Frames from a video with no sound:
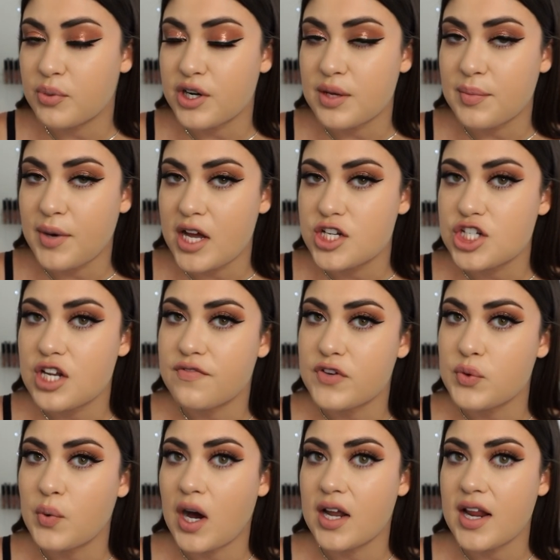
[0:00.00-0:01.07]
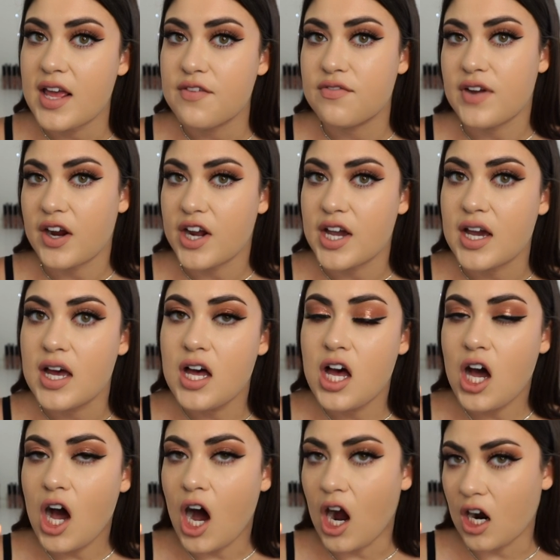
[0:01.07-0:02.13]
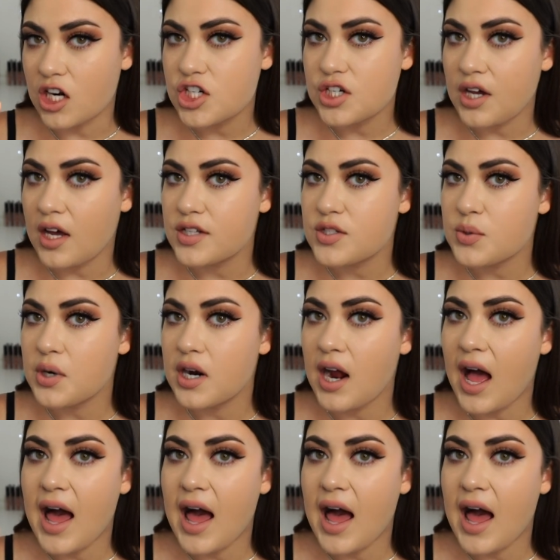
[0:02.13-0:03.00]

pretty much, if you want a very harsh contour.